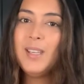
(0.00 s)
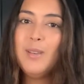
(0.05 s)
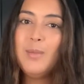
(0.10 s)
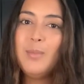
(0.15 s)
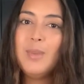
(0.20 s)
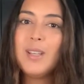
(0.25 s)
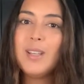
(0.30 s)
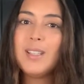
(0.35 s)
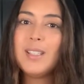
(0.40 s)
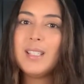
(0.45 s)

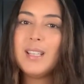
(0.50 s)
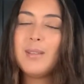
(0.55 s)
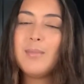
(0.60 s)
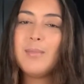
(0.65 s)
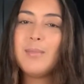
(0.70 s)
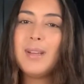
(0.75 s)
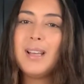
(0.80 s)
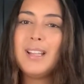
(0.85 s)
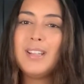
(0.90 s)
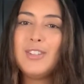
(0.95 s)
because I'm
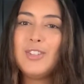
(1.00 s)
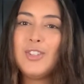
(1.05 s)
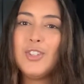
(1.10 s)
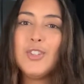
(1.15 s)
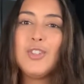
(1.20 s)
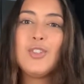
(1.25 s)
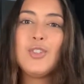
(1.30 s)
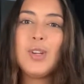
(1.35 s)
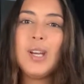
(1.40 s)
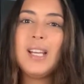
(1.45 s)

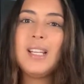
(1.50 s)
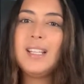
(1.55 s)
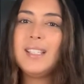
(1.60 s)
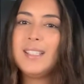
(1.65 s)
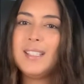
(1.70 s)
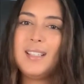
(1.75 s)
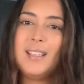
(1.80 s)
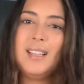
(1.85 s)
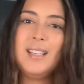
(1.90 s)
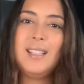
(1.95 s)
just trying to
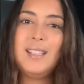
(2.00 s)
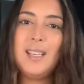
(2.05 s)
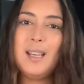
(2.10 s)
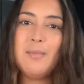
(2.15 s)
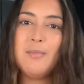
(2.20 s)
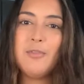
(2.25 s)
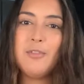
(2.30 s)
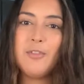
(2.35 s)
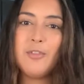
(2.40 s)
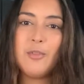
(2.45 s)
set an
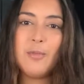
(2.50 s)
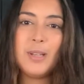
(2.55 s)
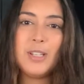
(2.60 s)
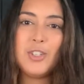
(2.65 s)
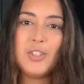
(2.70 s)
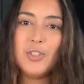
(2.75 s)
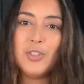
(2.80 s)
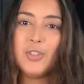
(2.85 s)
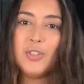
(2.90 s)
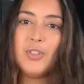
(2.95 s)
example for my
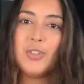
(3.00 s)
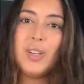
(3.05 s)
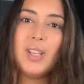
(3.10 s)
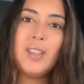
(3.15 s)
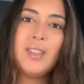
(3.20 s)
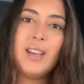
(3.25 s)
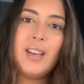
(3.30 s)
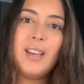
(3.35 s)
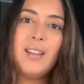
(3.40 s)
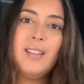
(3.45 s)
children
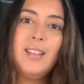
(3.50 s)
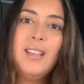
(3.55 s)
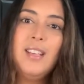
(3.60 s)
that,